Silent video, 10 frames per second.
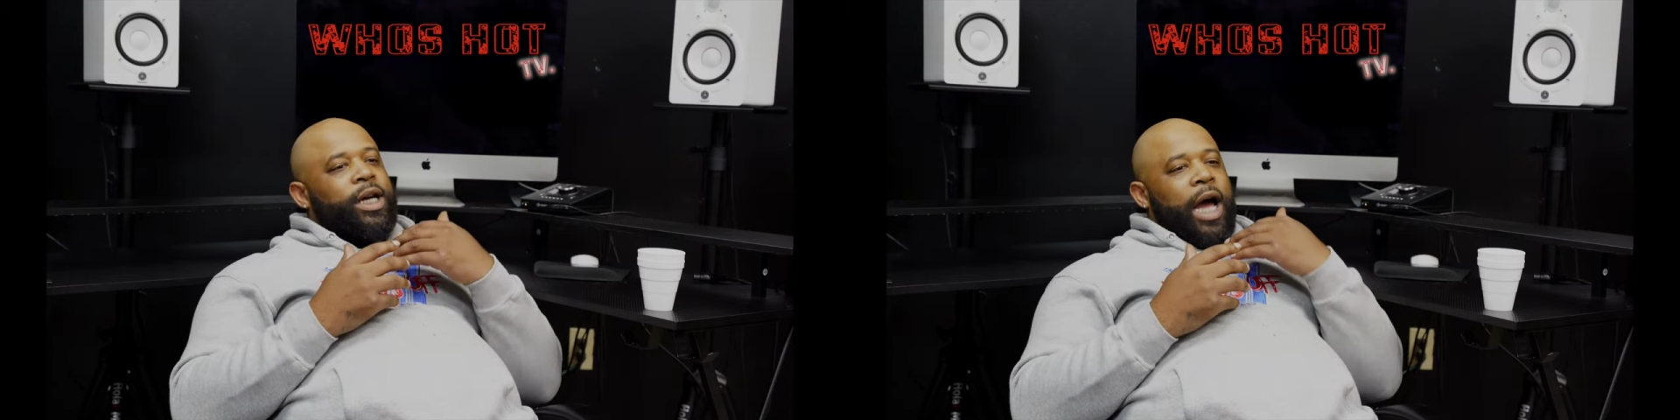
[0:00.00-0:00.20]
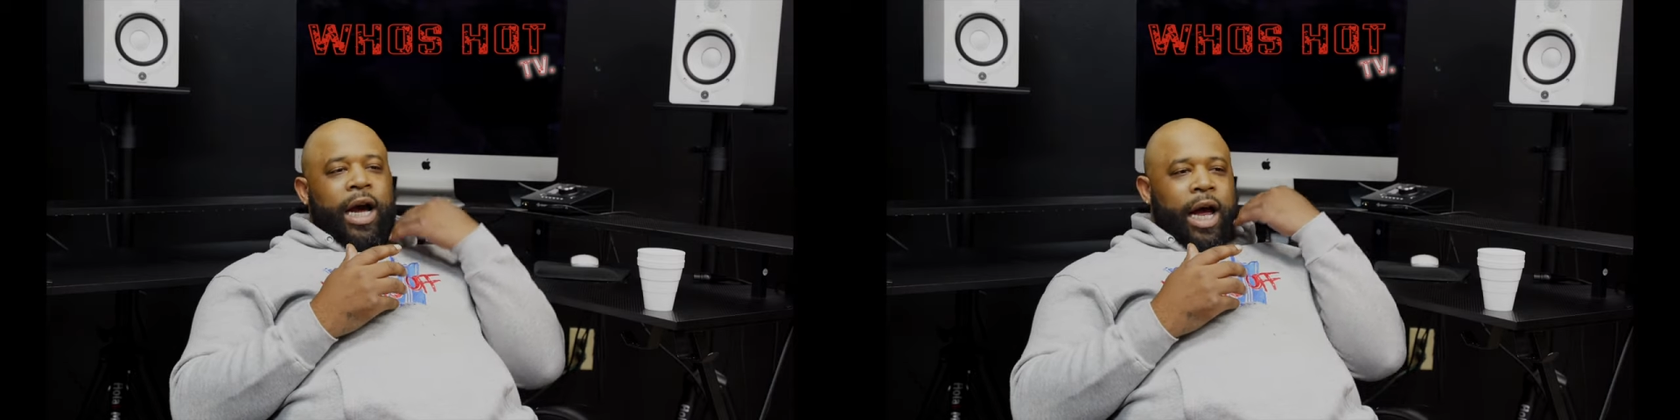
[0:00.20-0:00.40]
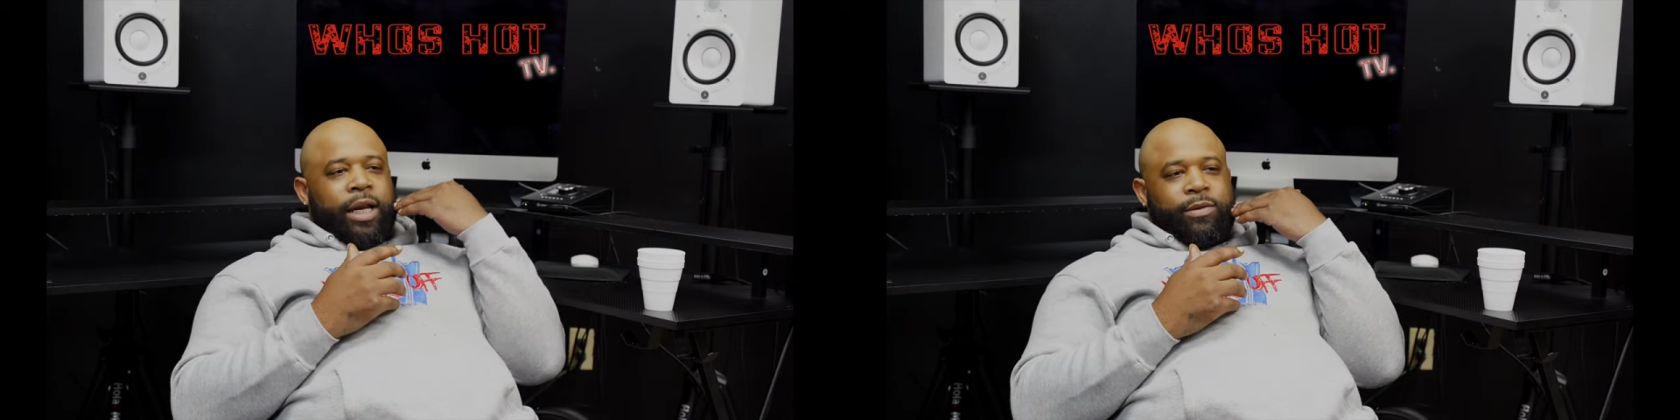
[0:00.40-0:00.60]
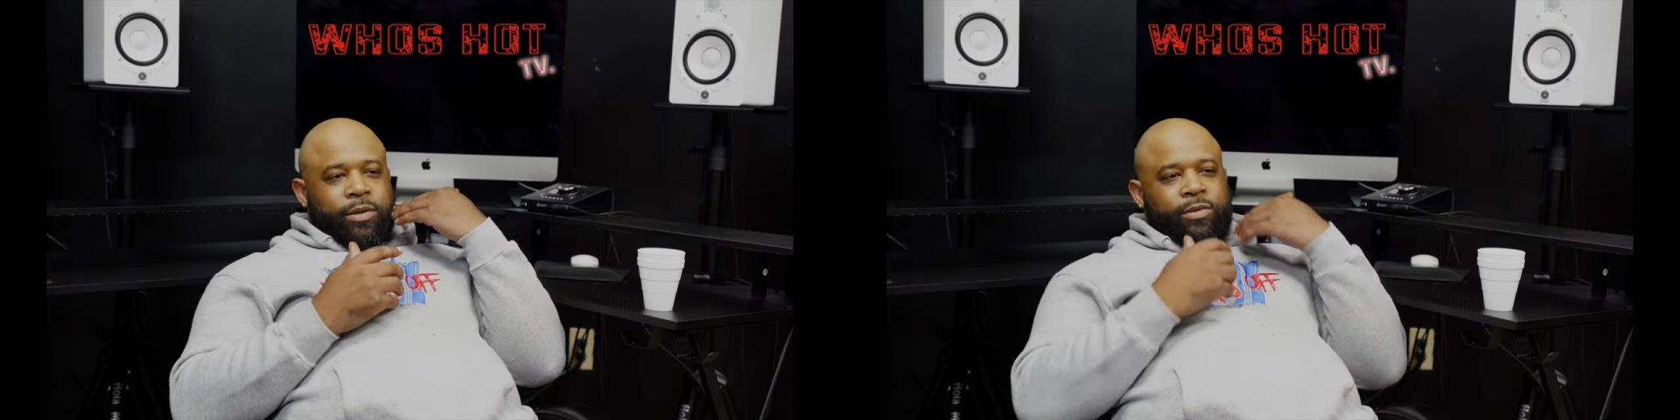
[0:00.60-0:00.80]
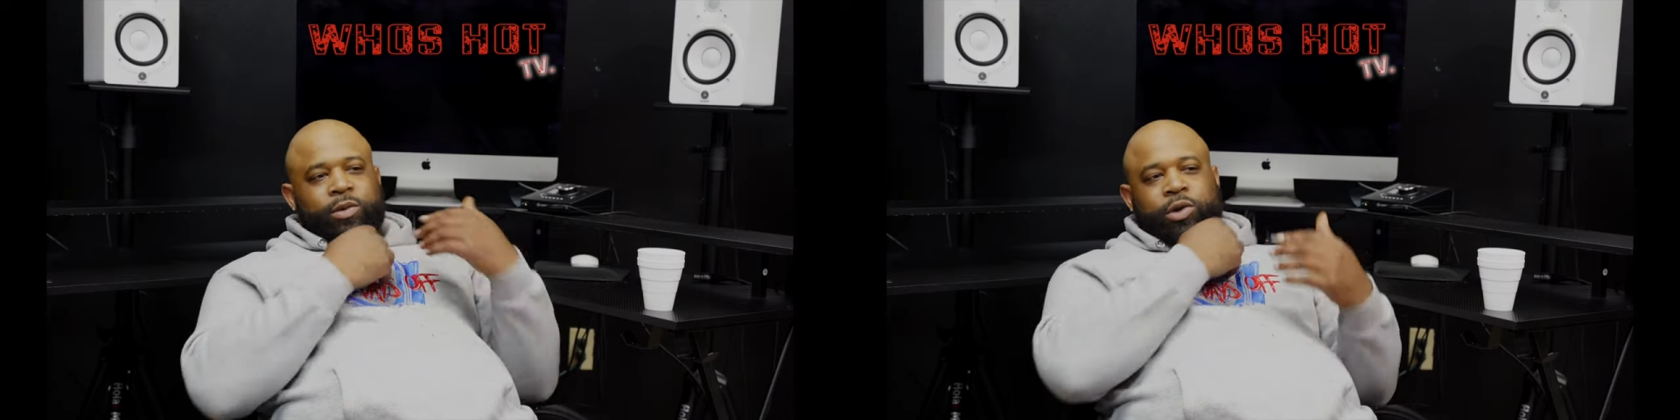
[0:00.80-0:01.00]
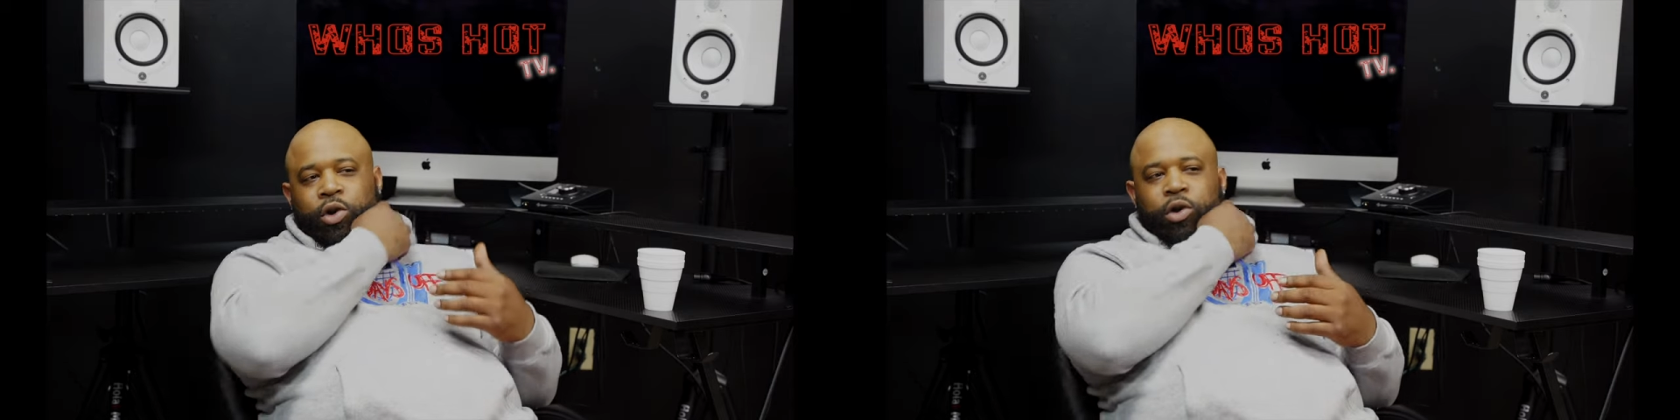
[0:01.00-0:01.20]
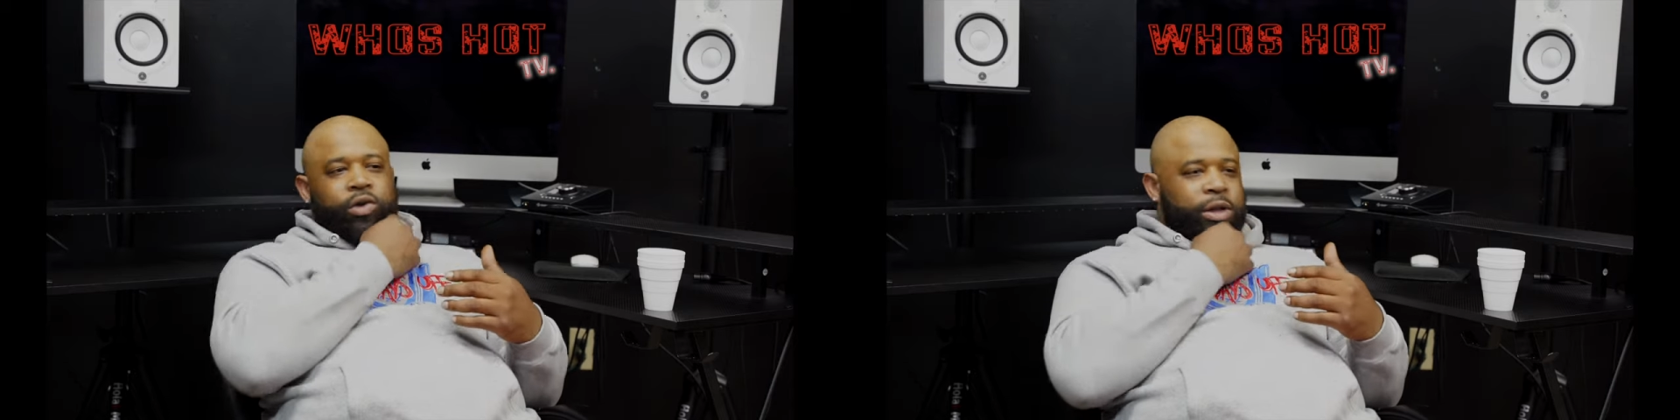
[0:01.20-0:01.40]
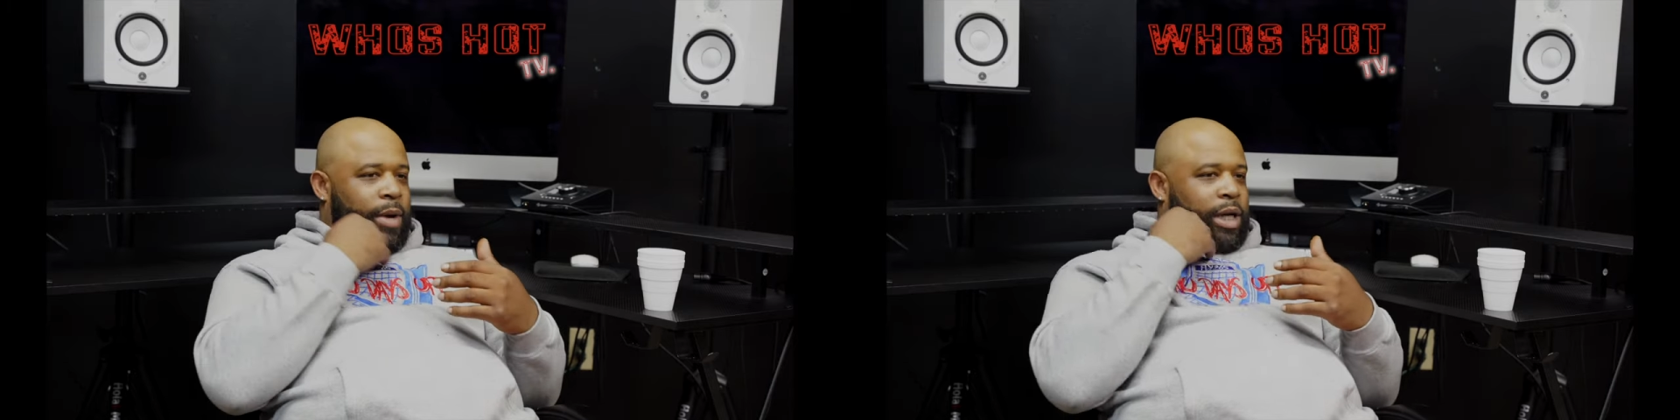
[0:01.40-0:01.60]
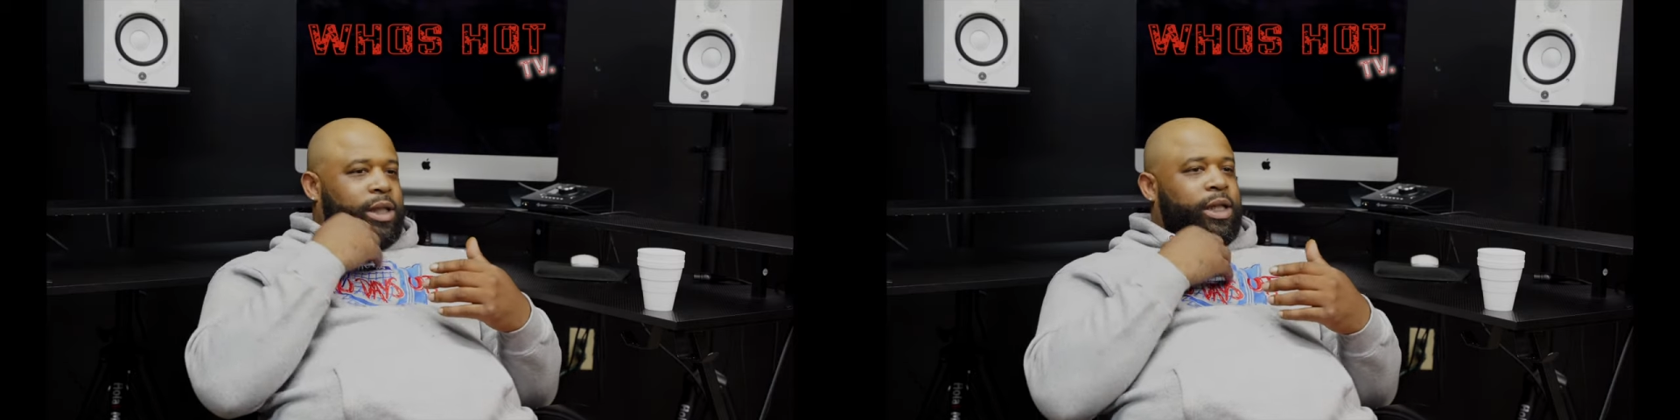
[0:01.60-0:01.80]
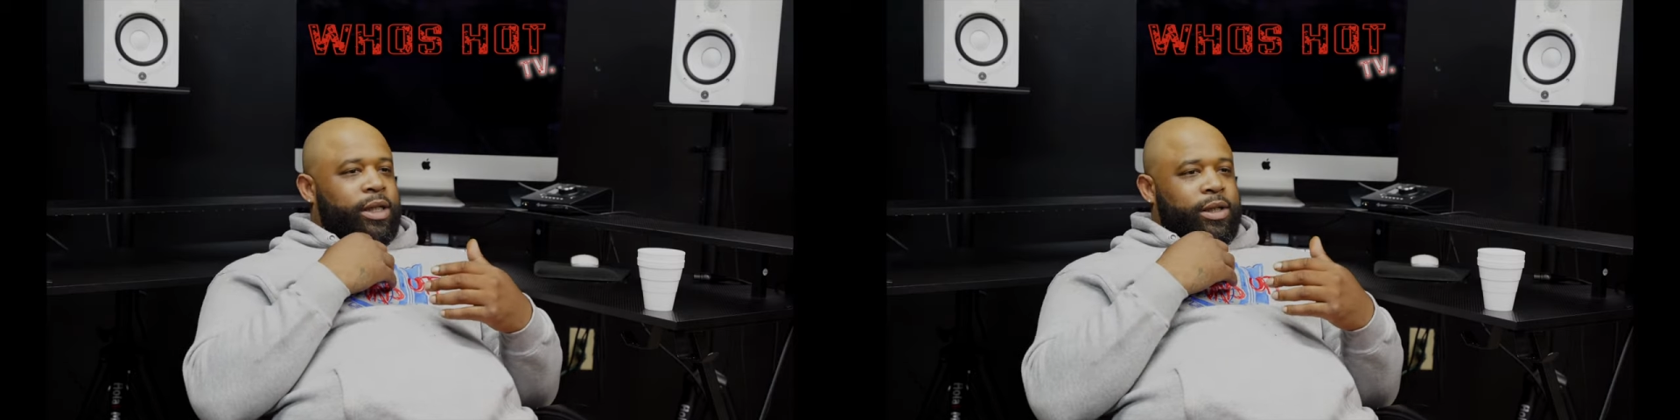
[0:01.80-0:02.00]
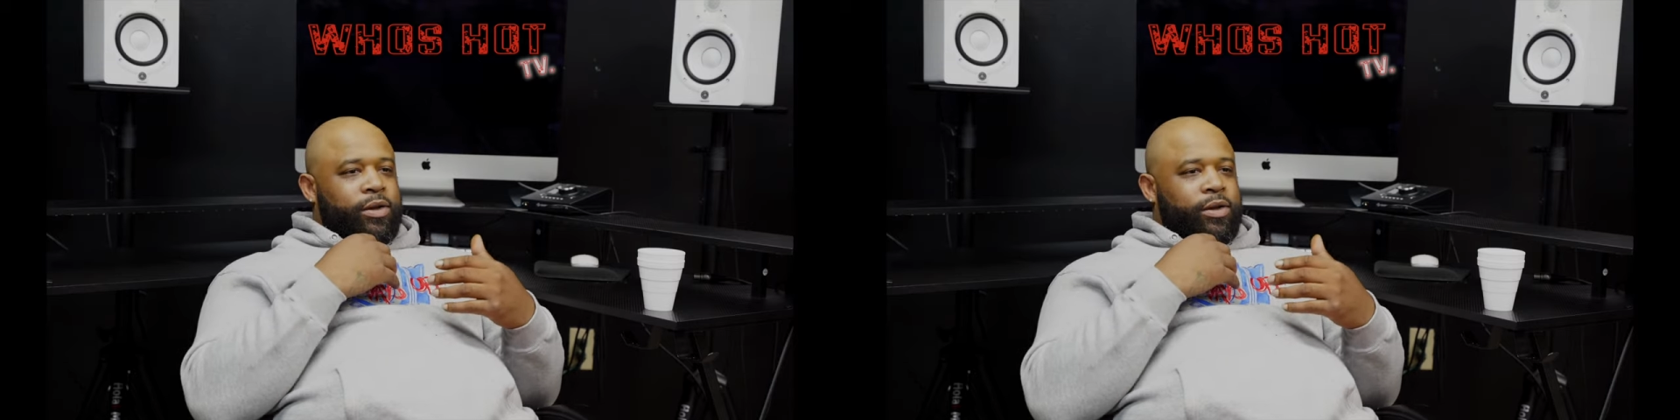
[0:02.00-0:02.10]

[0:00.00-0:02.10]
I got screws in my shit.